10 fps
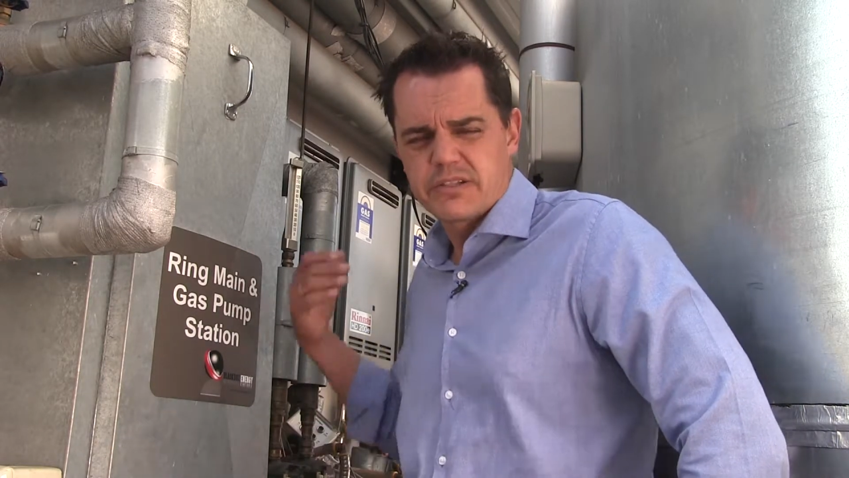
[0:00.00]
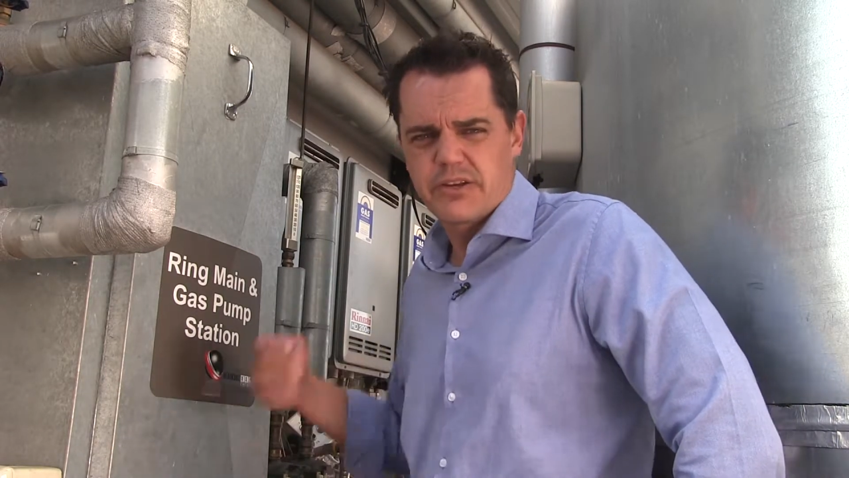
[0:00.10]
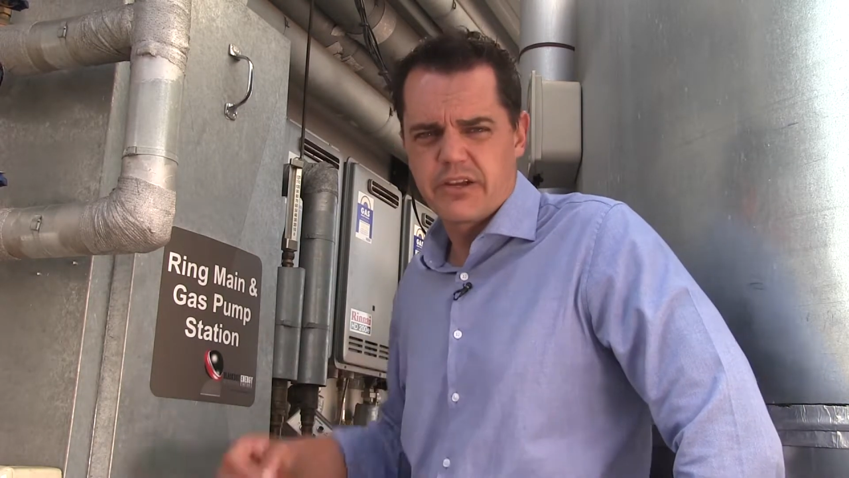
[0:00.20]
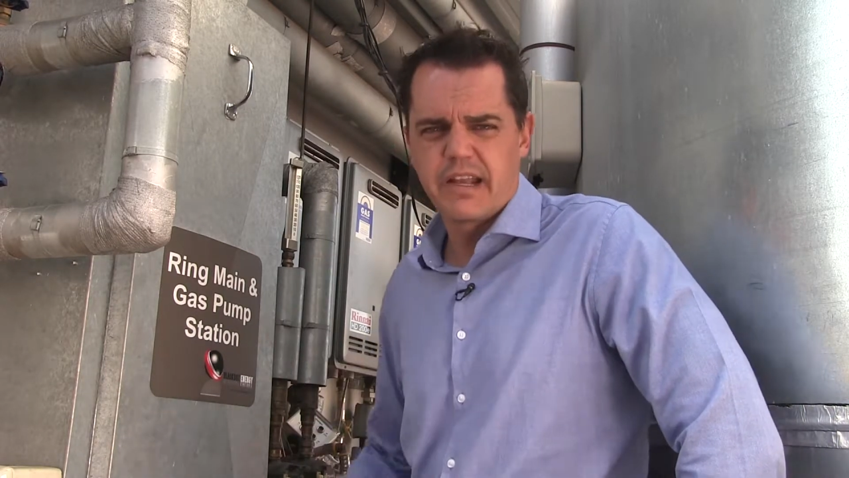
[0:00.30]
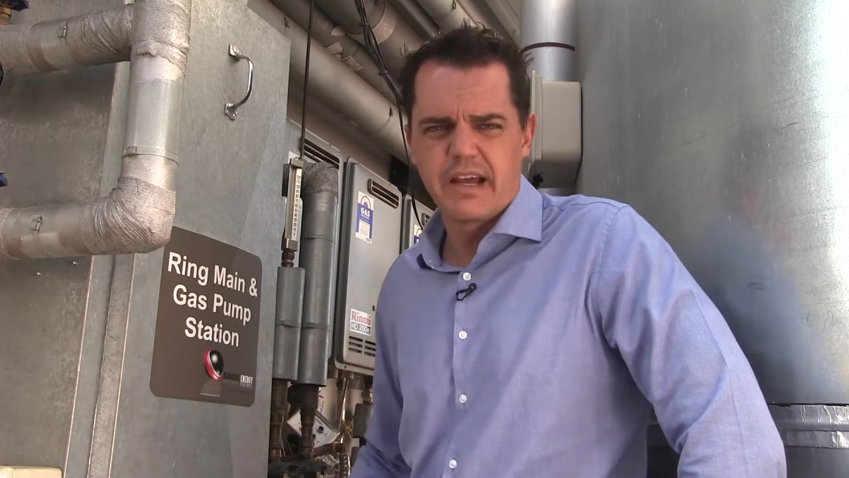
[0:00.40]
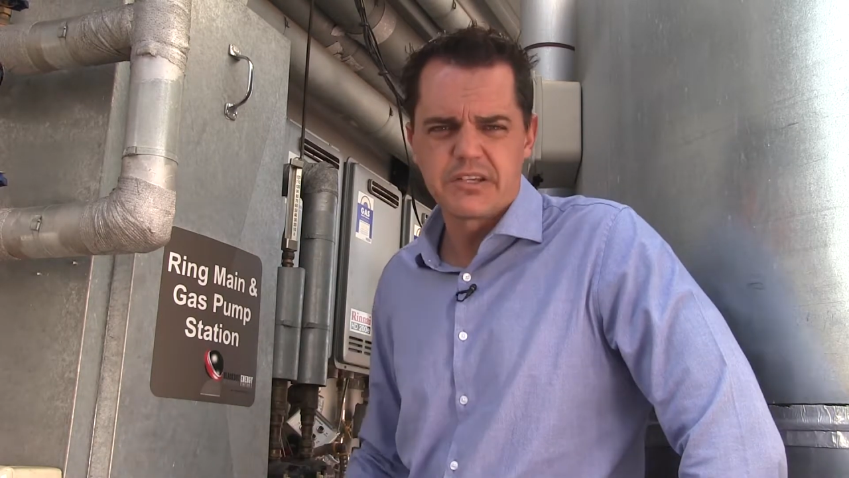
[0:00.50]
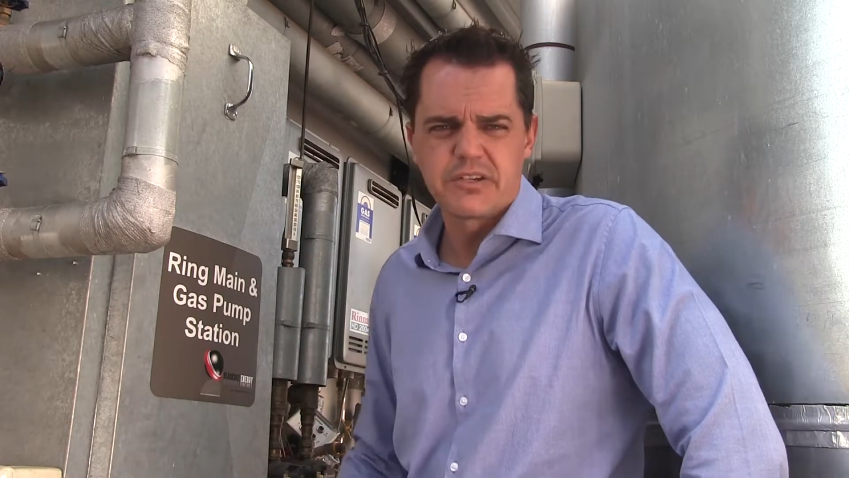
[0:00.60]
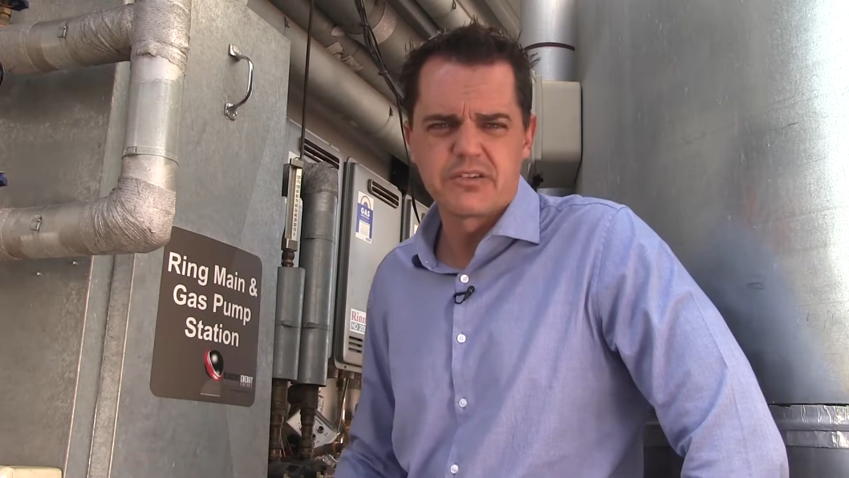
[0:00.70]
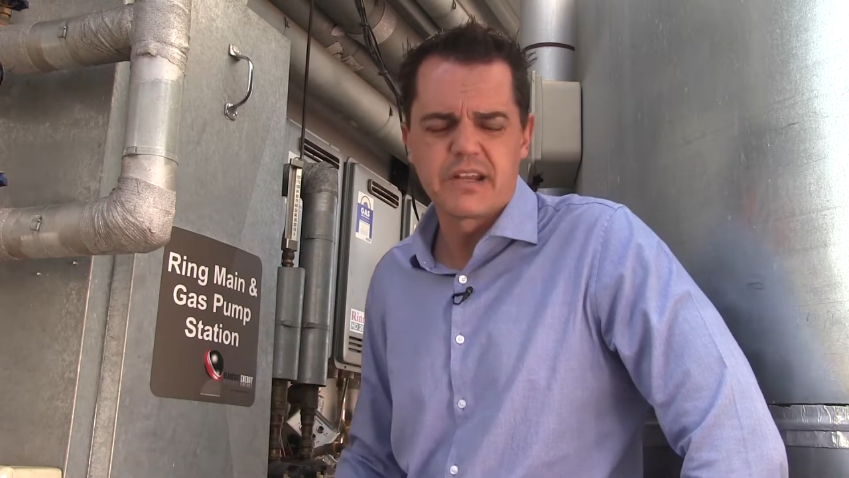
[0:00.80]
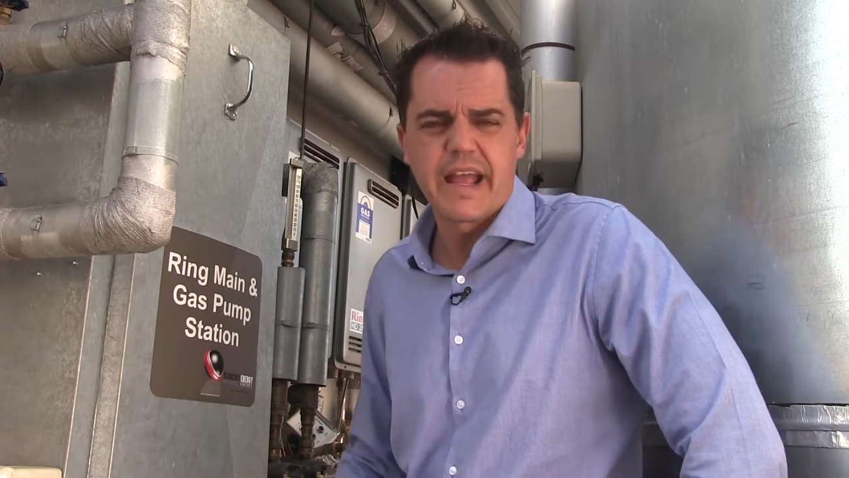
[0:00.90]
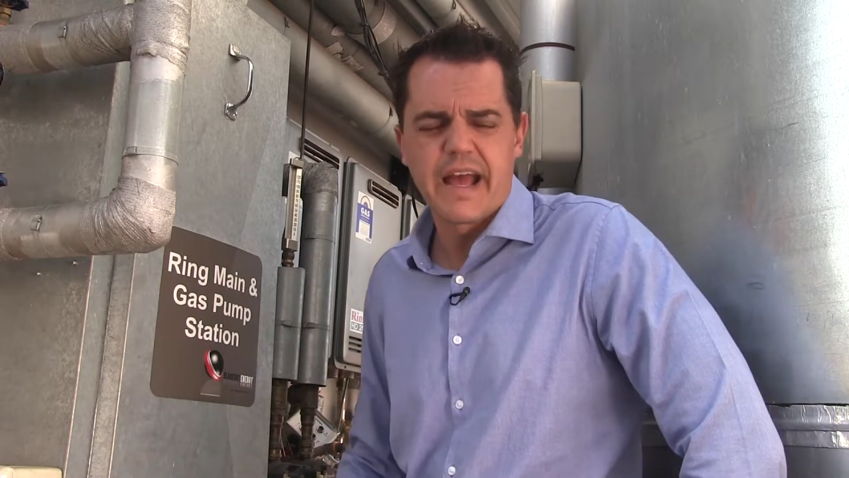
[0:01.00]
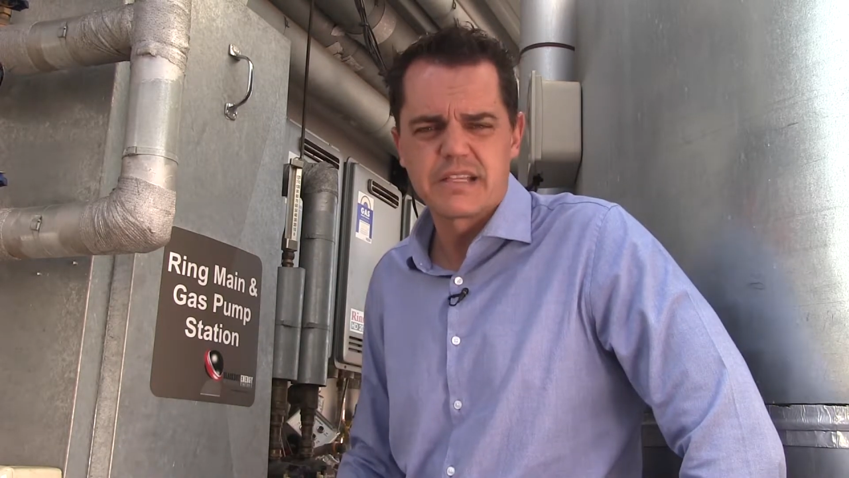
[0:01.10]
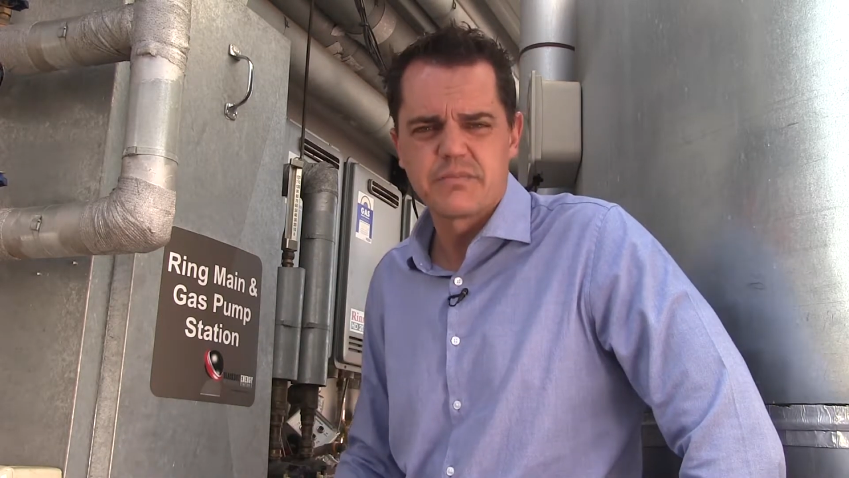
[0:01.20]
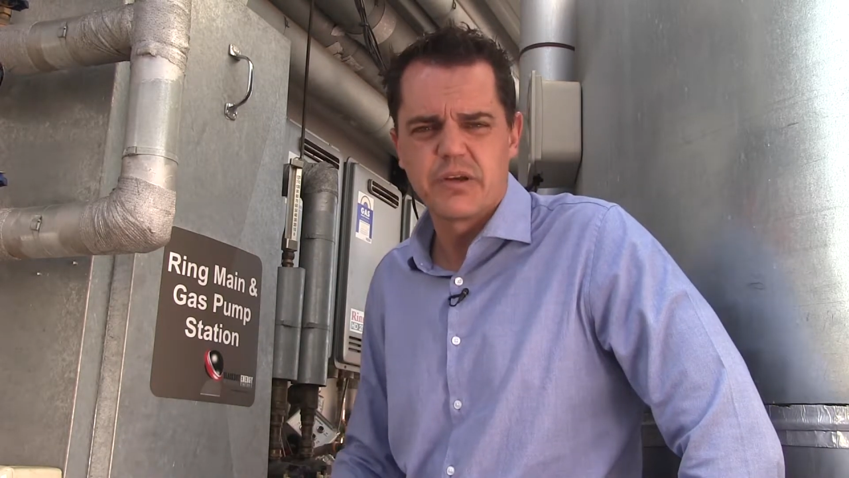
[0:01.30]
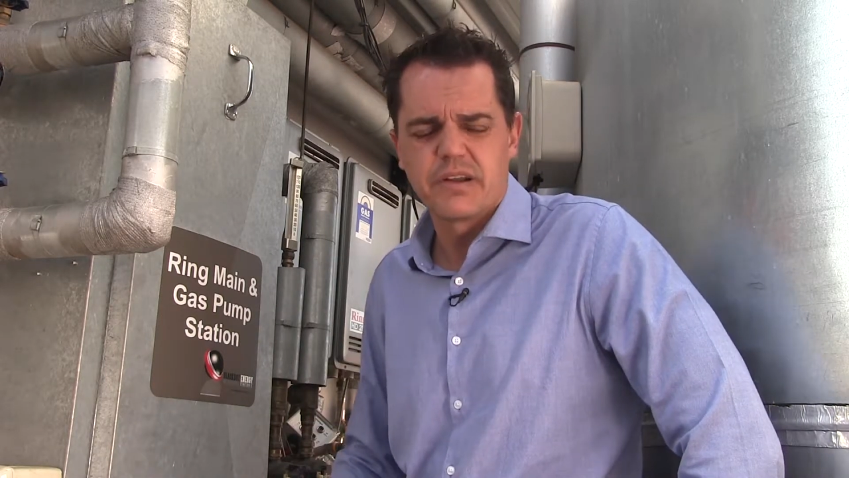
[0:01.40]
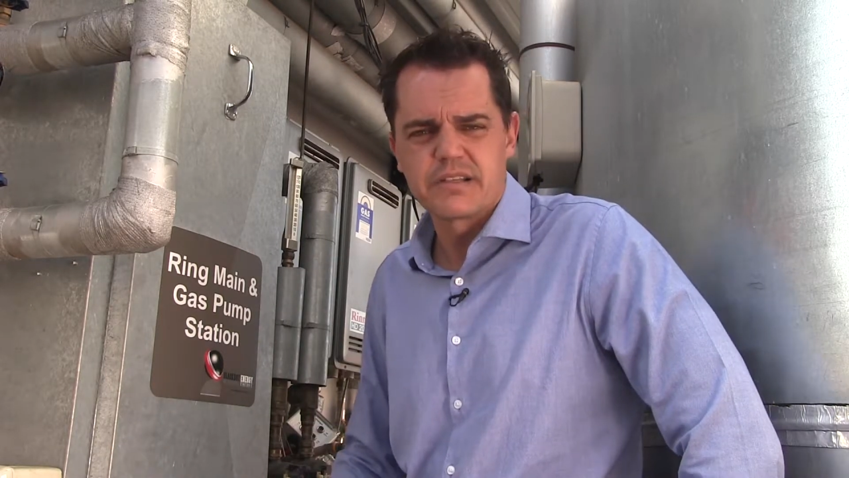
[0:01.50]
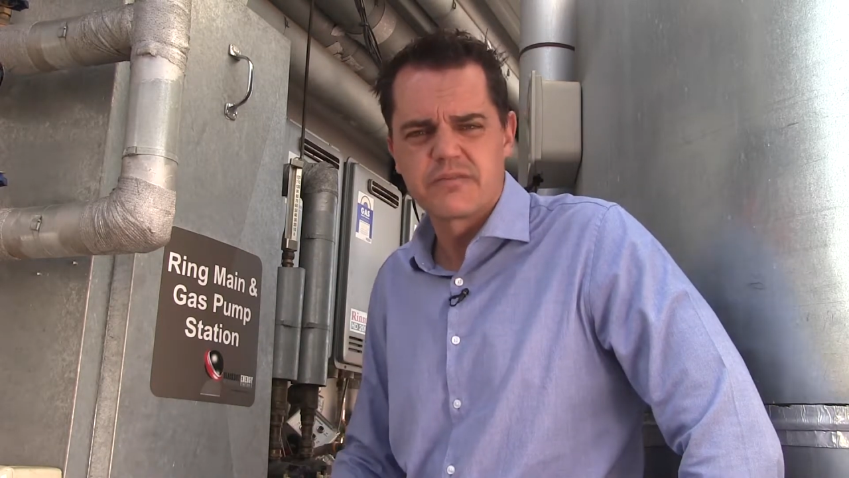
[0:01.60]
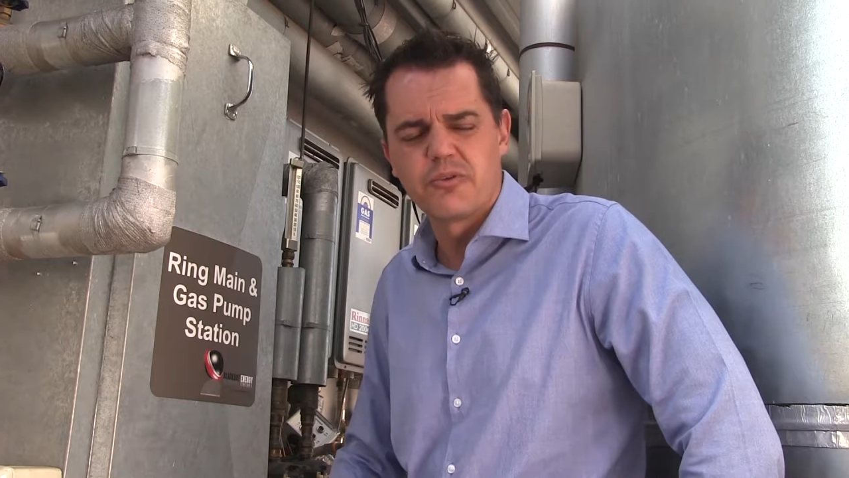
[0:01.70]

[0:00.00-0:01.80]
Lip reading: circulation to the gas burners.